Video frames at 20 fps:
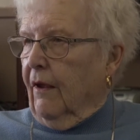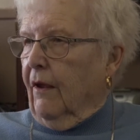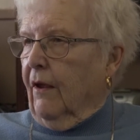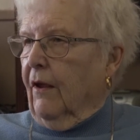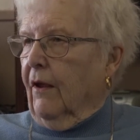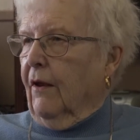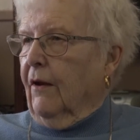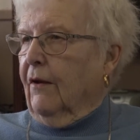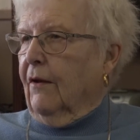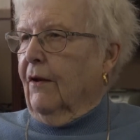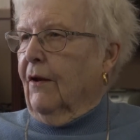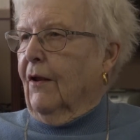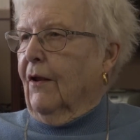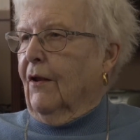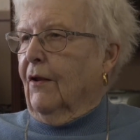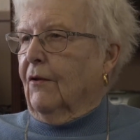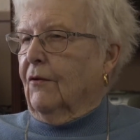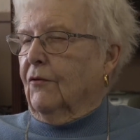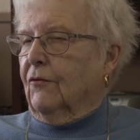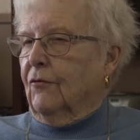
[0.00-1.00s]
And
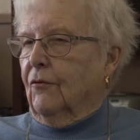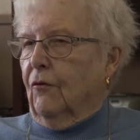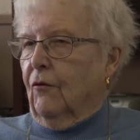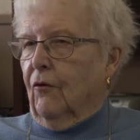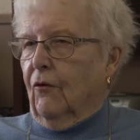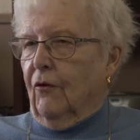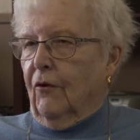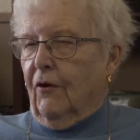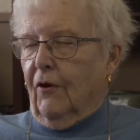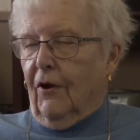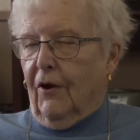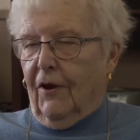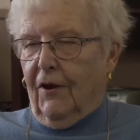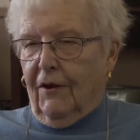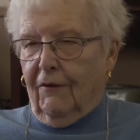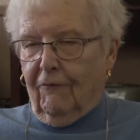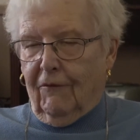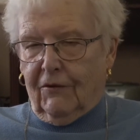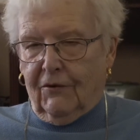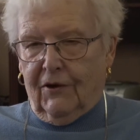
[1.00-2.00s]
so
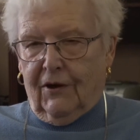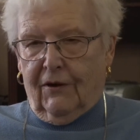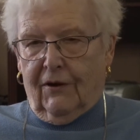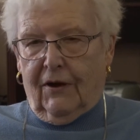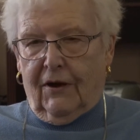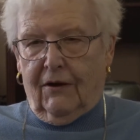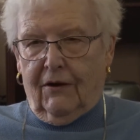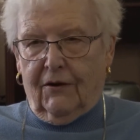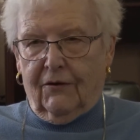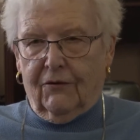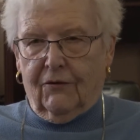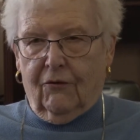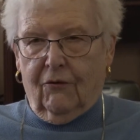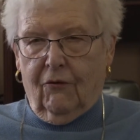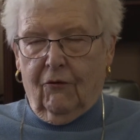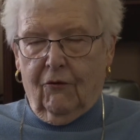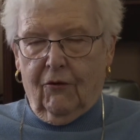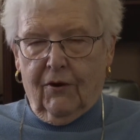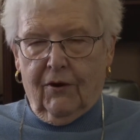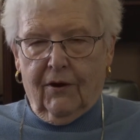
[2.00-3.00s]
he wasn't let us
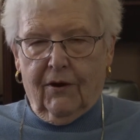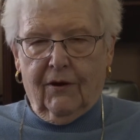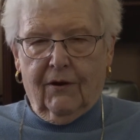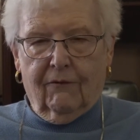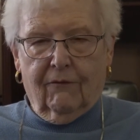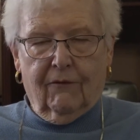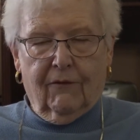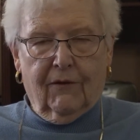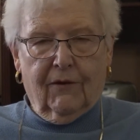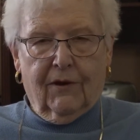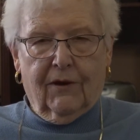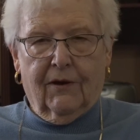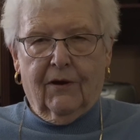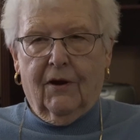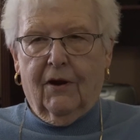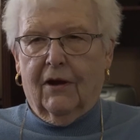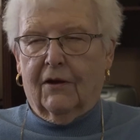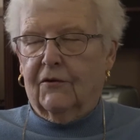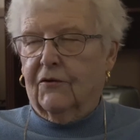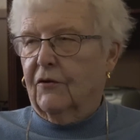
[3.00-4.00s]
go. He
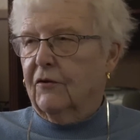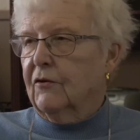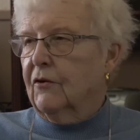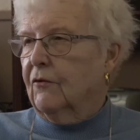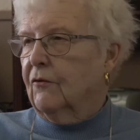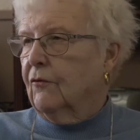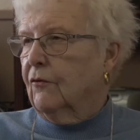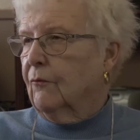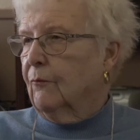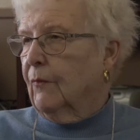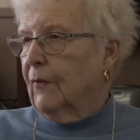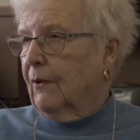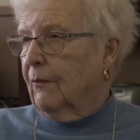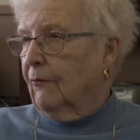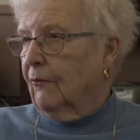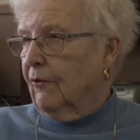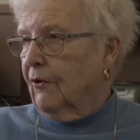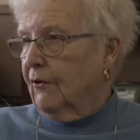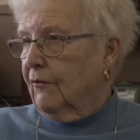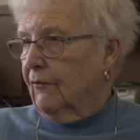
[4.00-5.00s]
had such a good
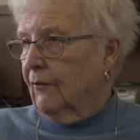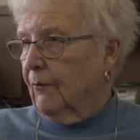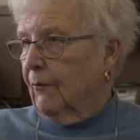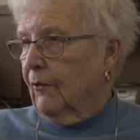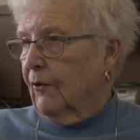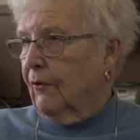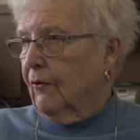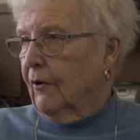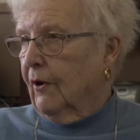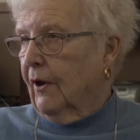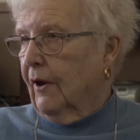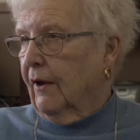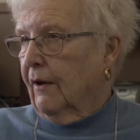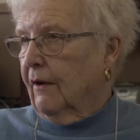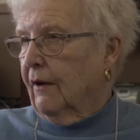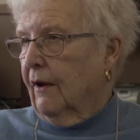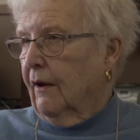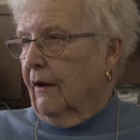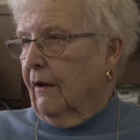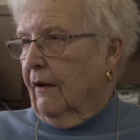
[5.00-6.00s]
memories from Long Lake.
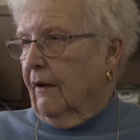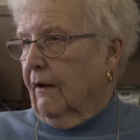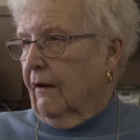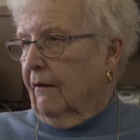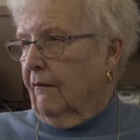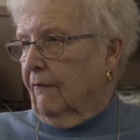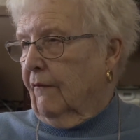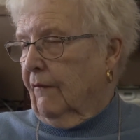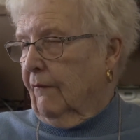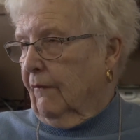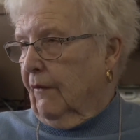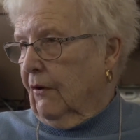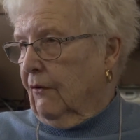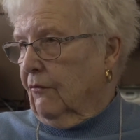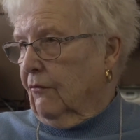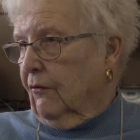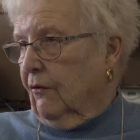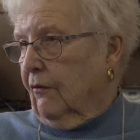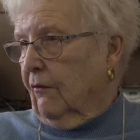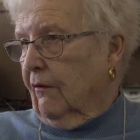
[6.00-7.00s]
And we were
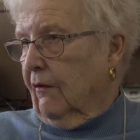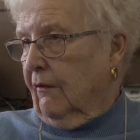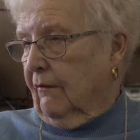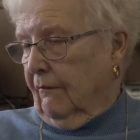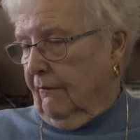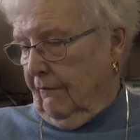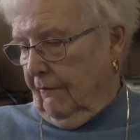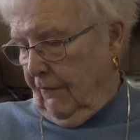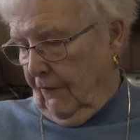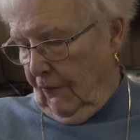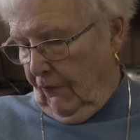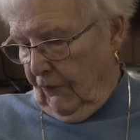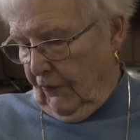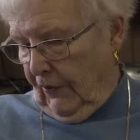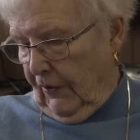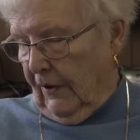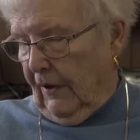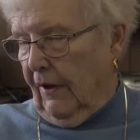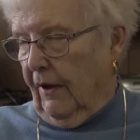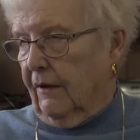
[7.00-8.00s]
sort of
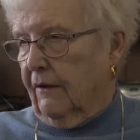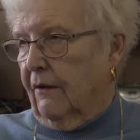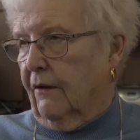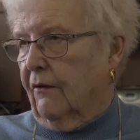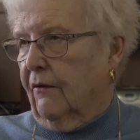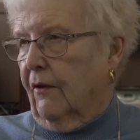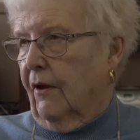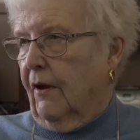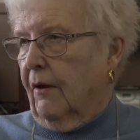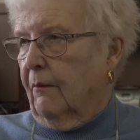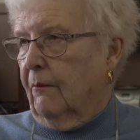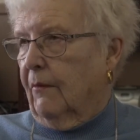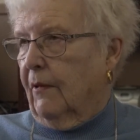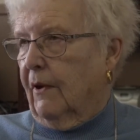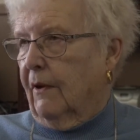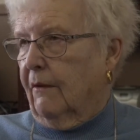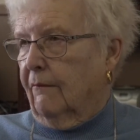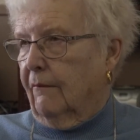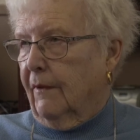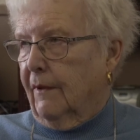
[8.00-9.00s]
looking at the time
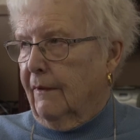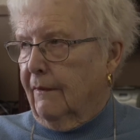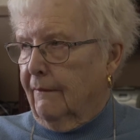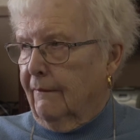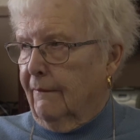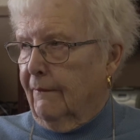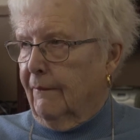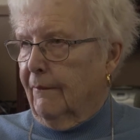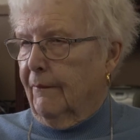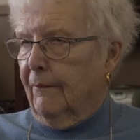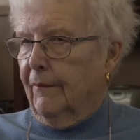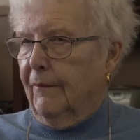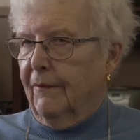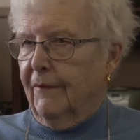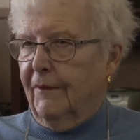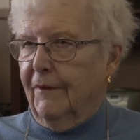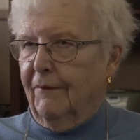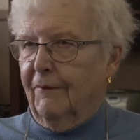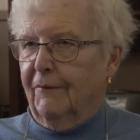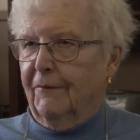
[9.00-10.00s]
that, well,
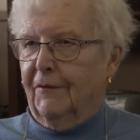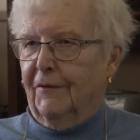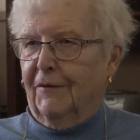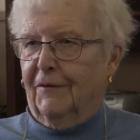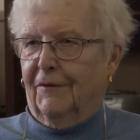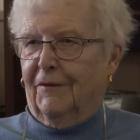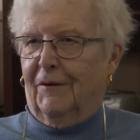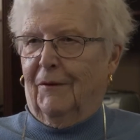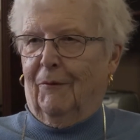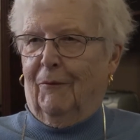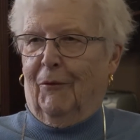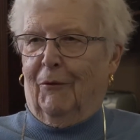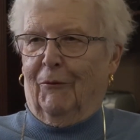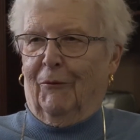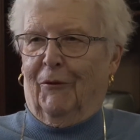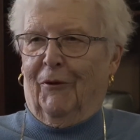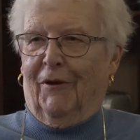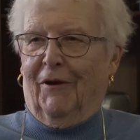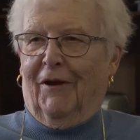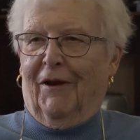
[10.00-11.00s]
he was
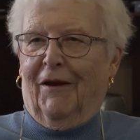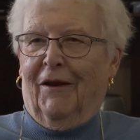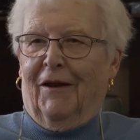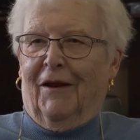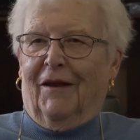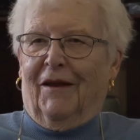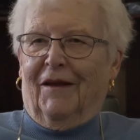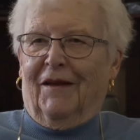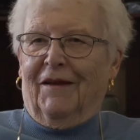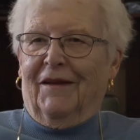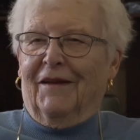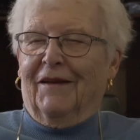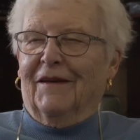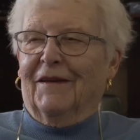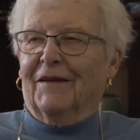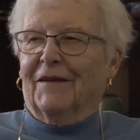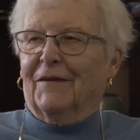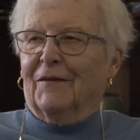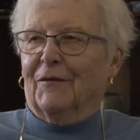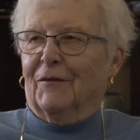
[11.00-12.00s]

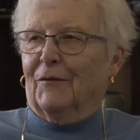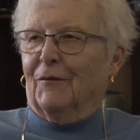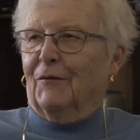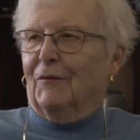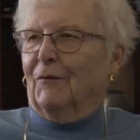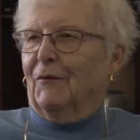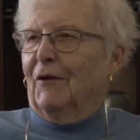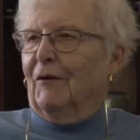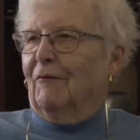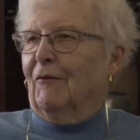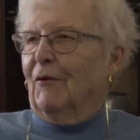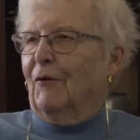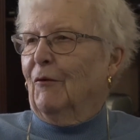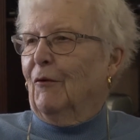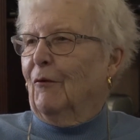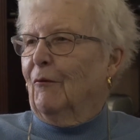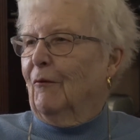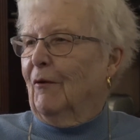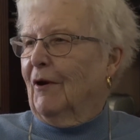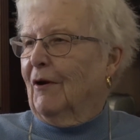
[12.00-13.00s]
yeah, so you never
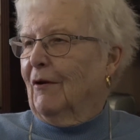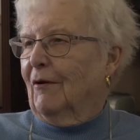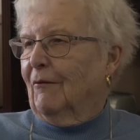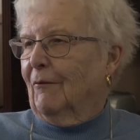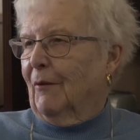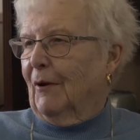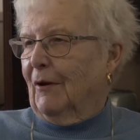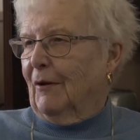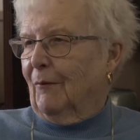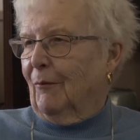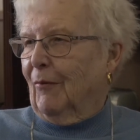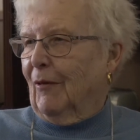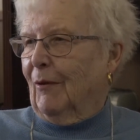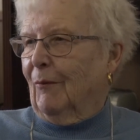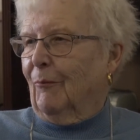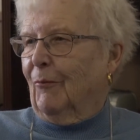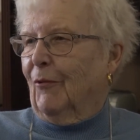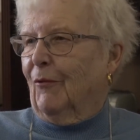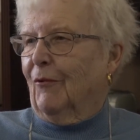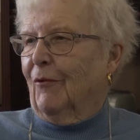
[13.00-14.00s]
know where you meet
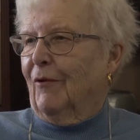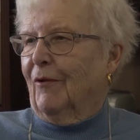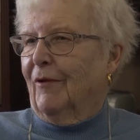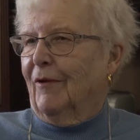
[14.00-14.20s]
people.